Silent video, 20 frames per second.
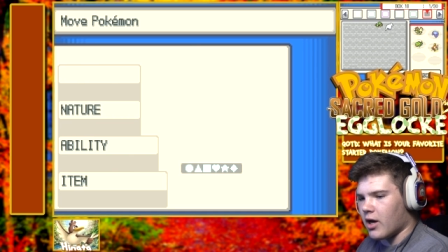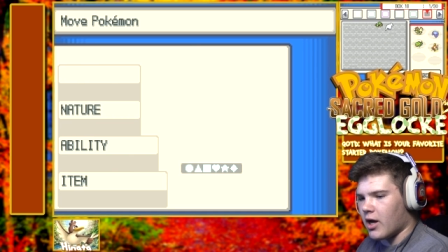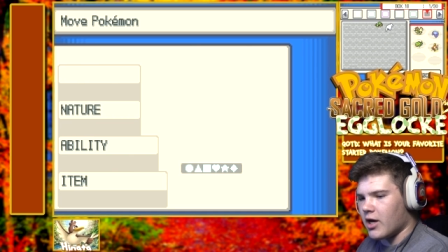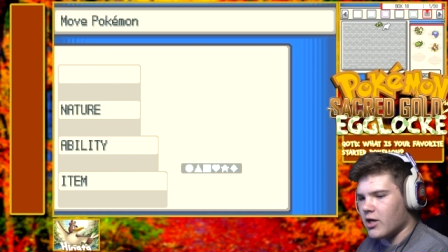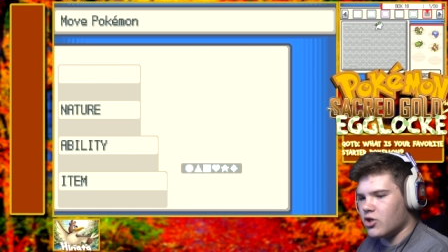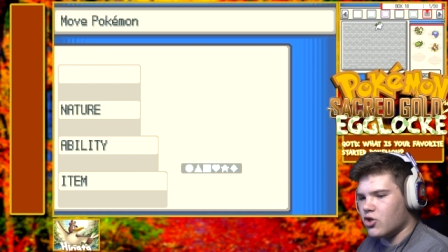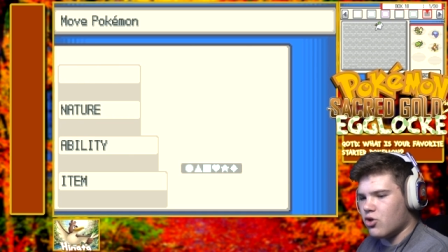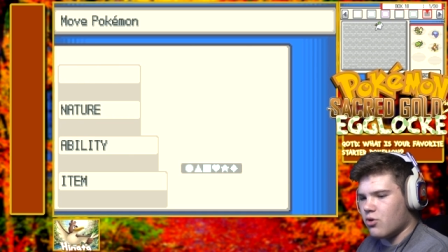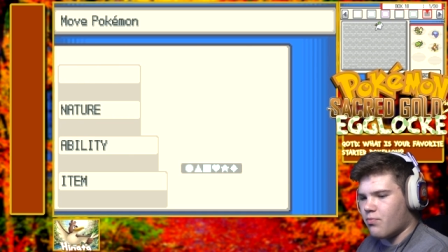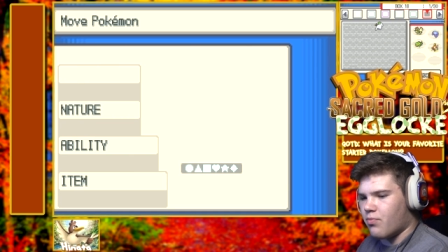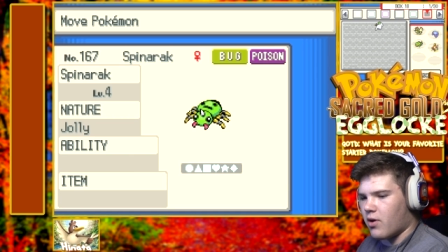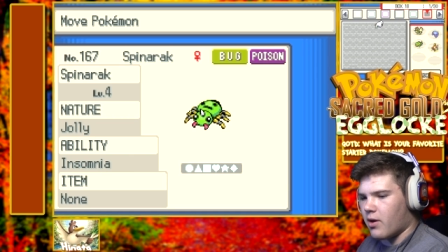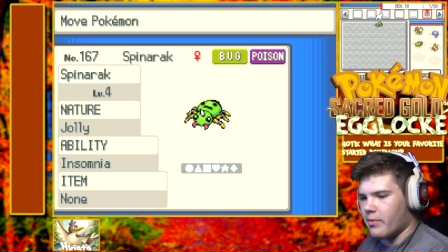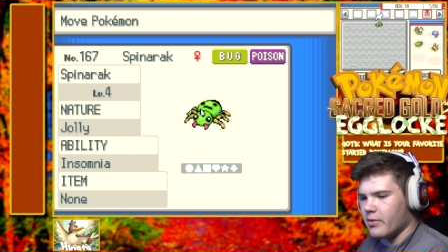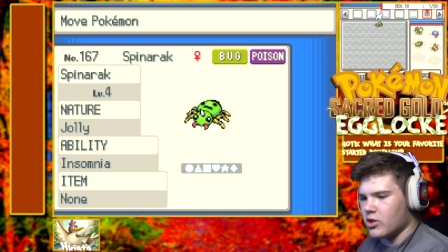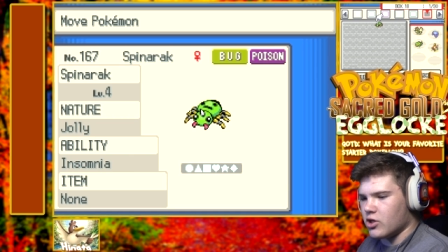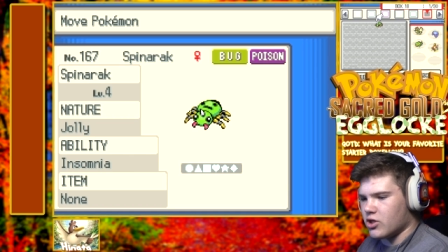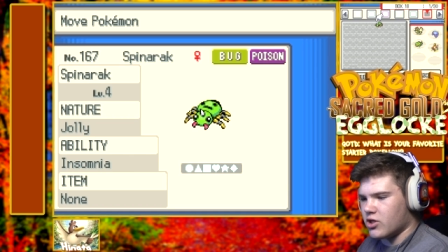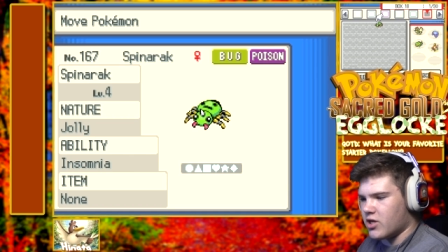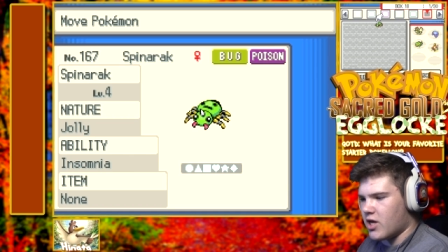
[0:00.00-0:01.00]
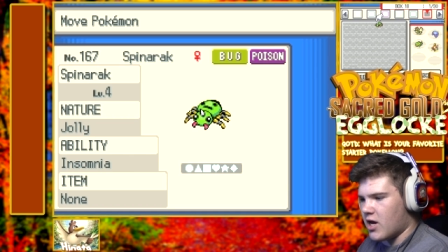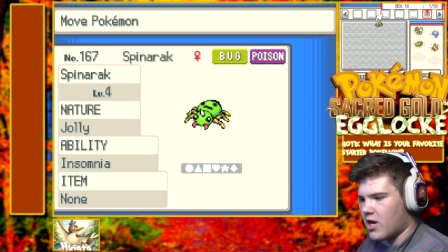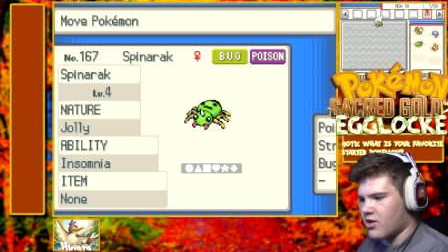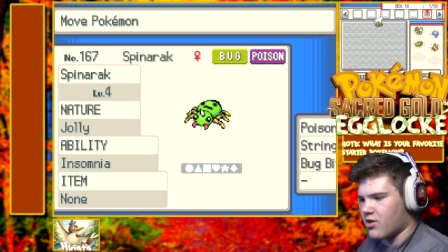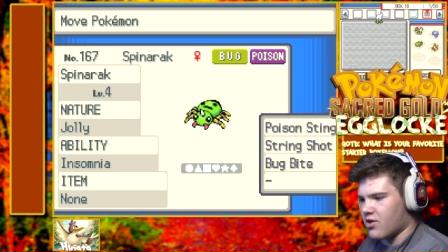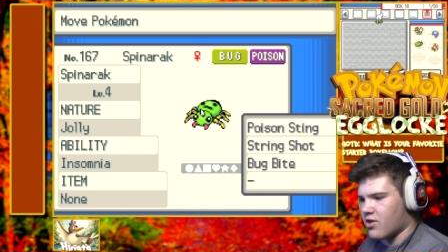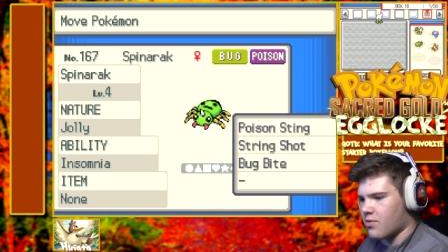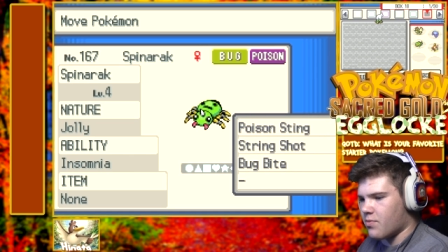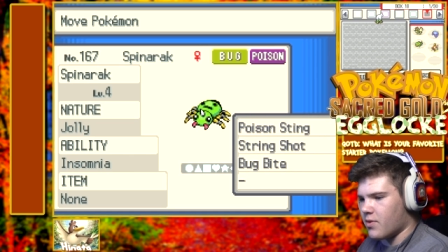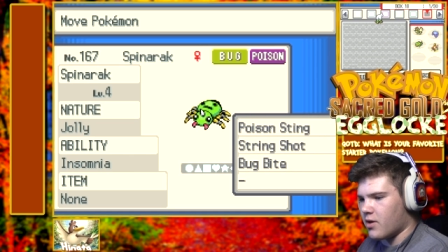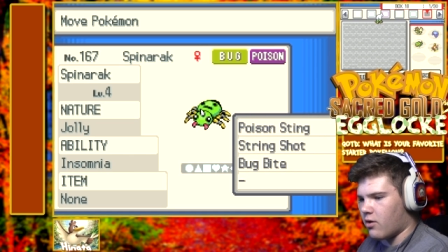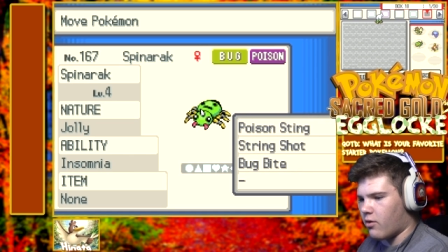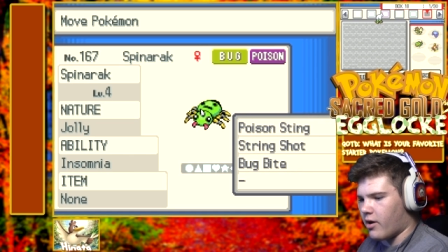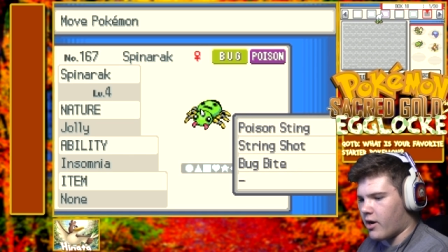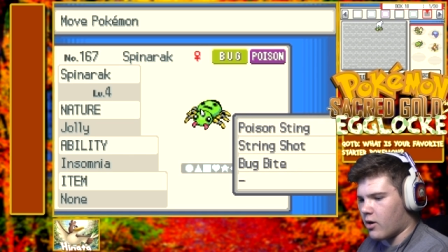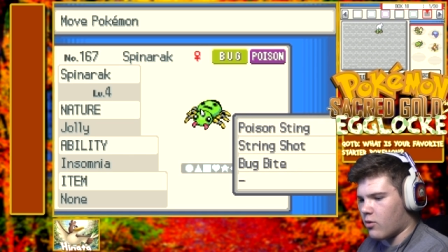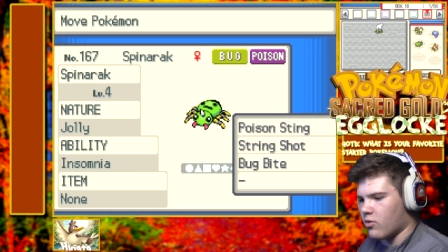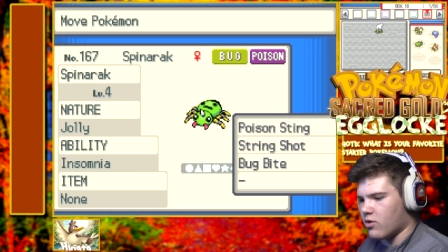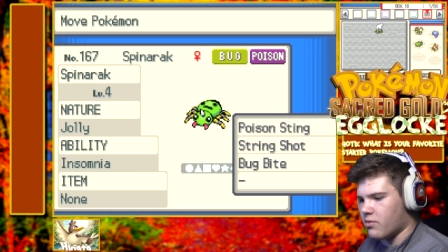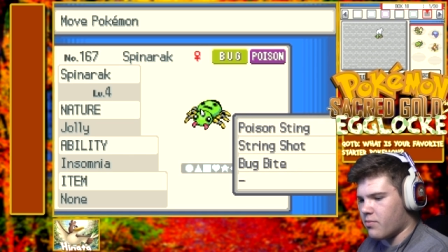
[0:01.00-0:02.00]
I should probably just take this
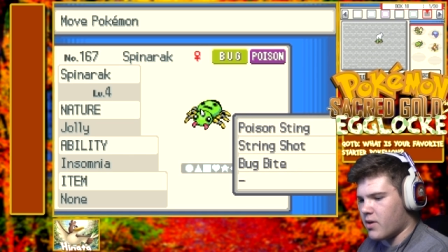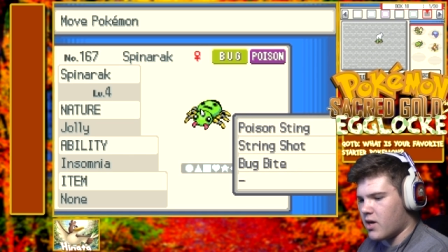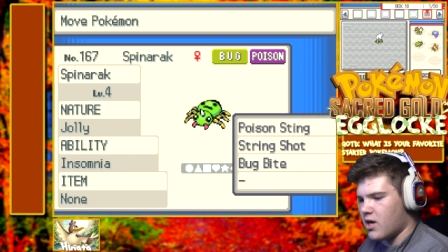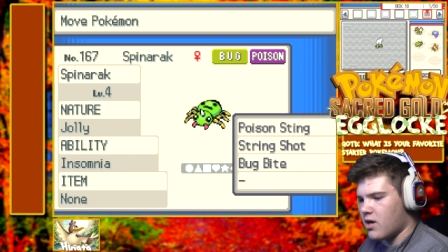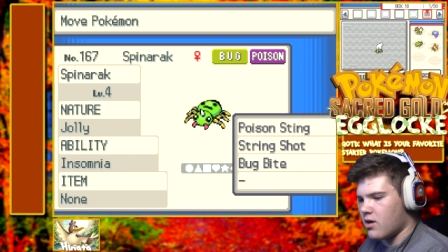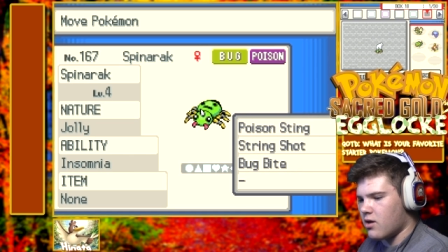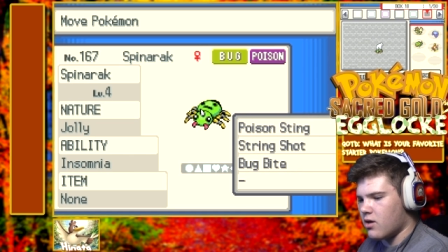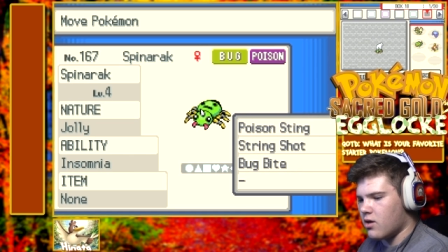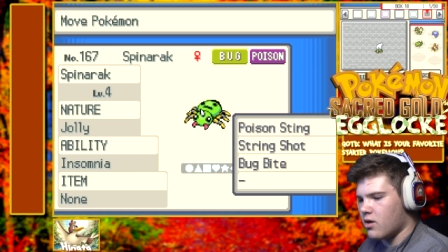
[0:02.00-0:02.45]
Spinarak with me.